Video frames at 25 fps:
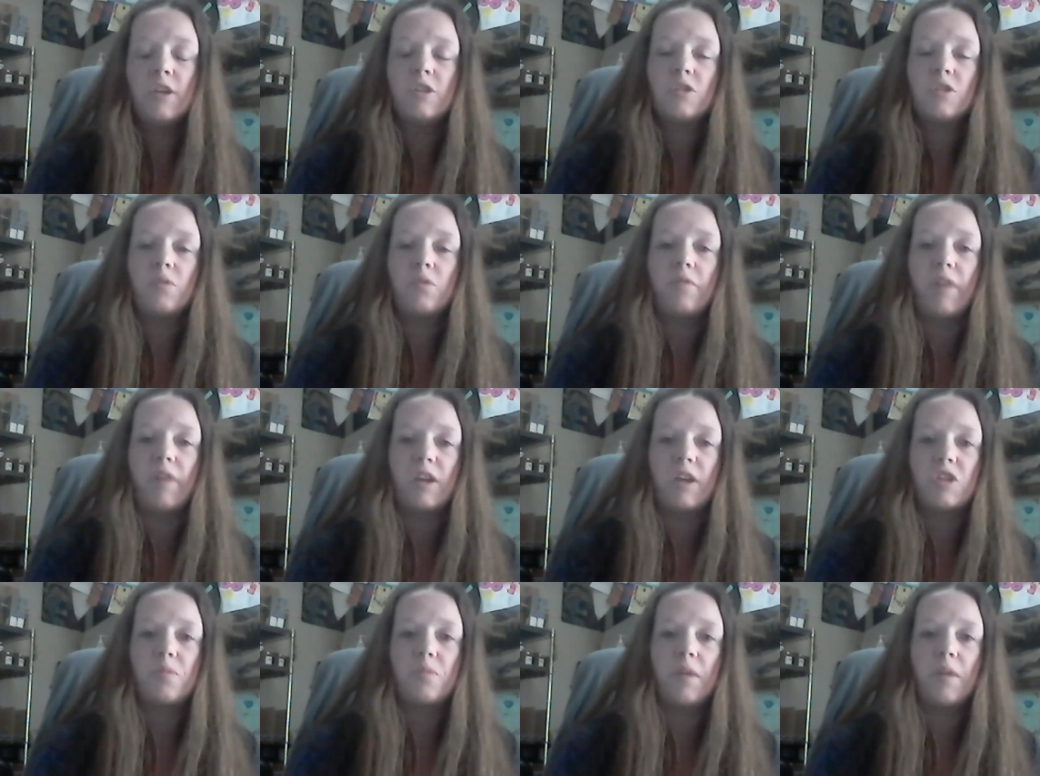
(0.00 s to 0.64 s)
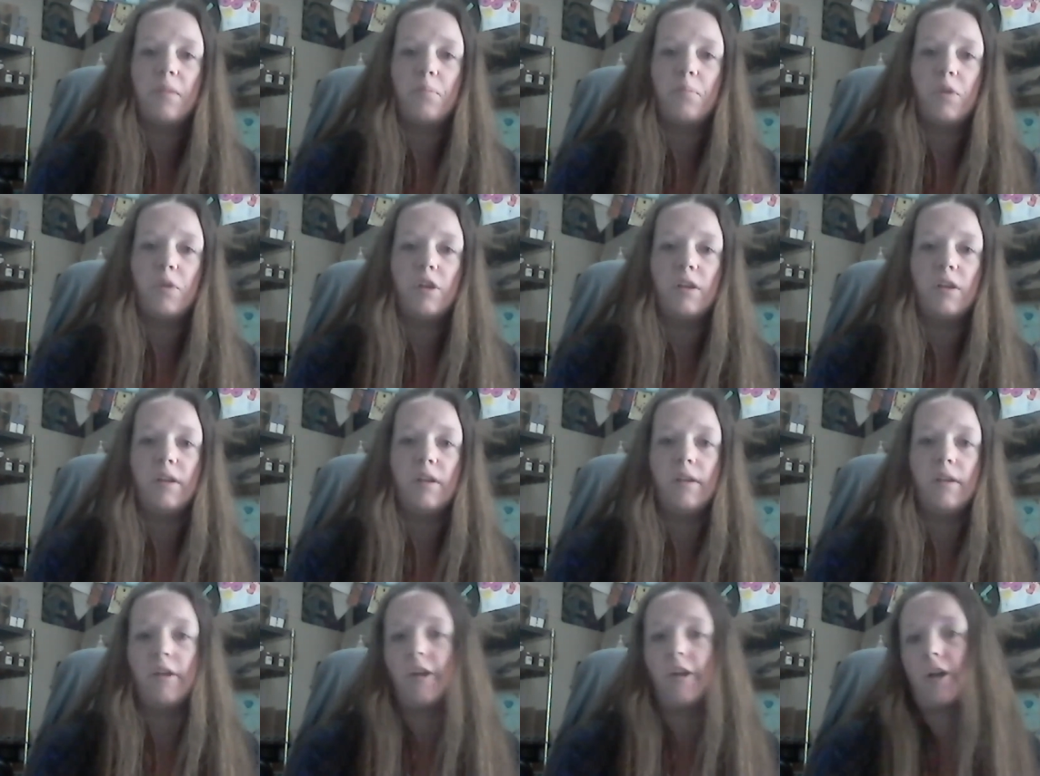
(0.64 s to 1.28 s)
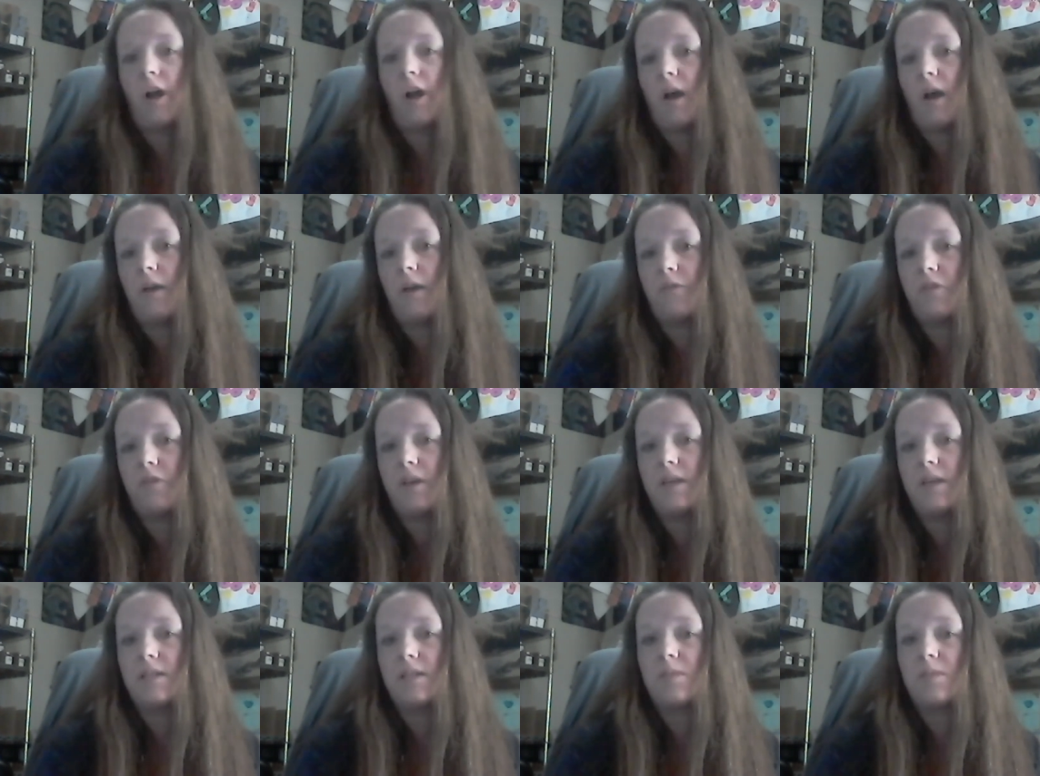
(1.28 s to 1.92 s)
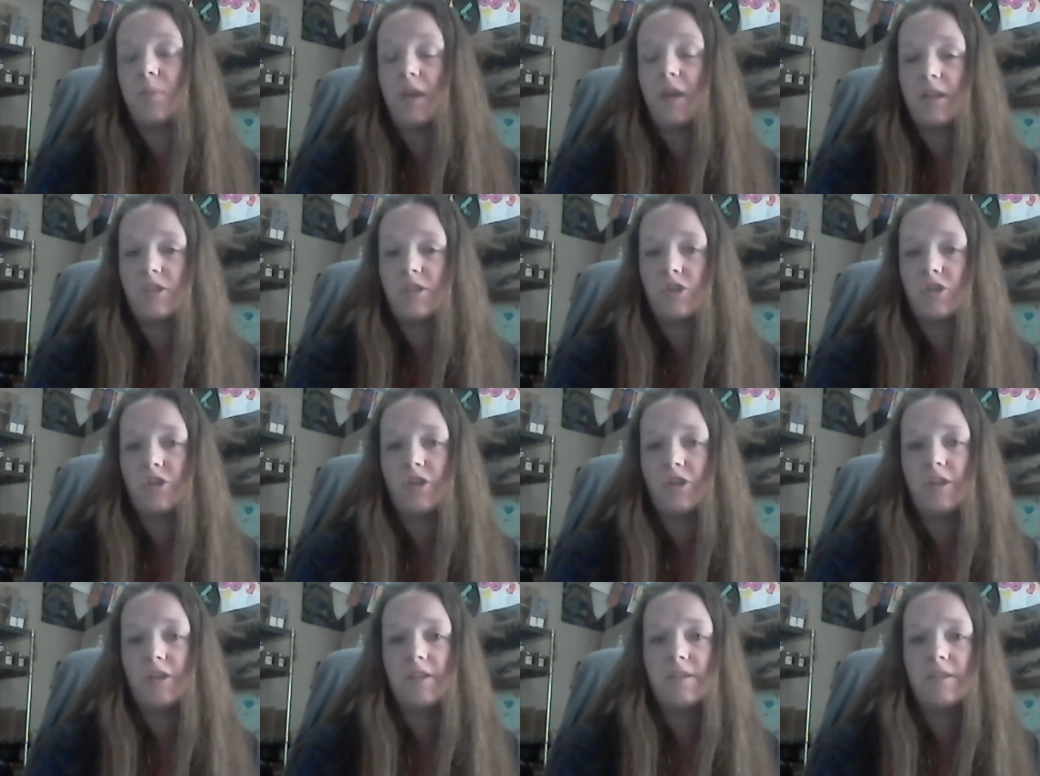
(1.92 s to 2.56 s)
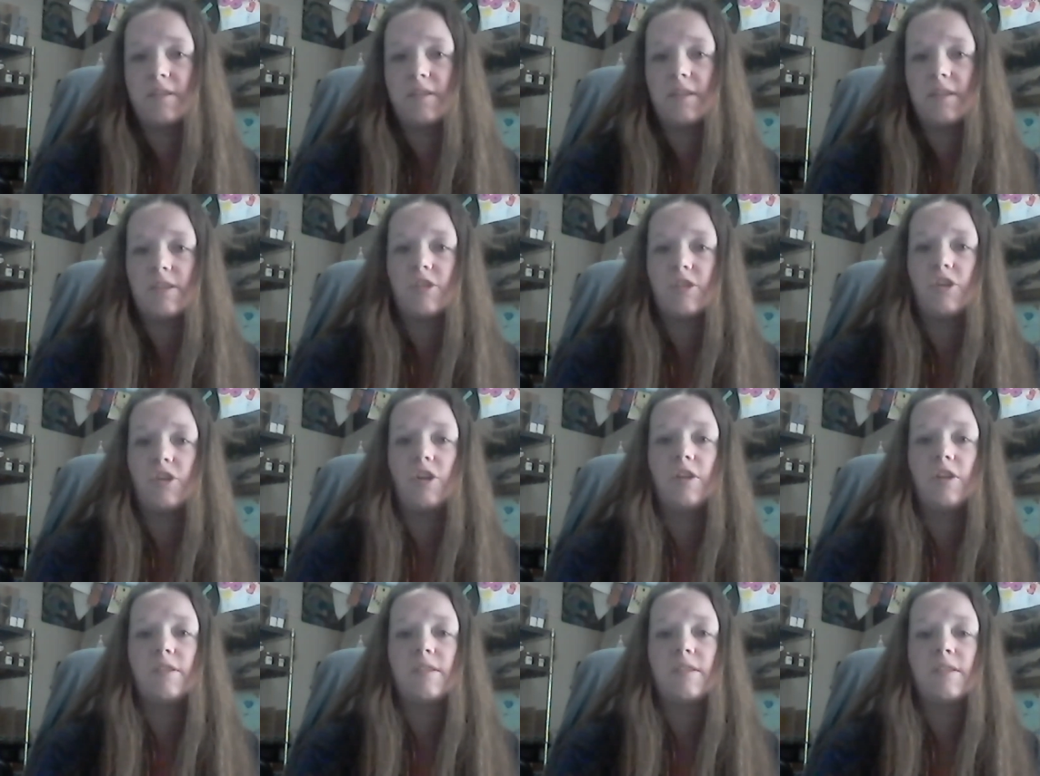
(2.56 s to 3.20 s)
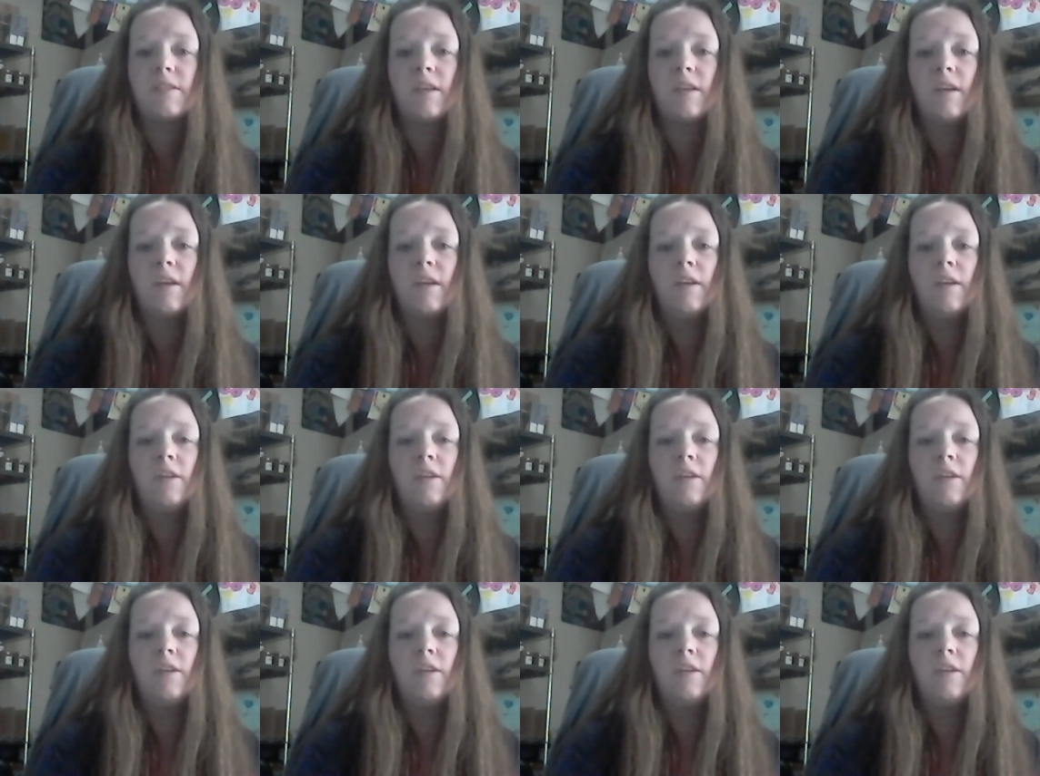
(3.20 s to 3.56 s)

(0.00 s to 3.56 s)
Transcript: So we've actually been putting it in our coffees, baked goods, desserts.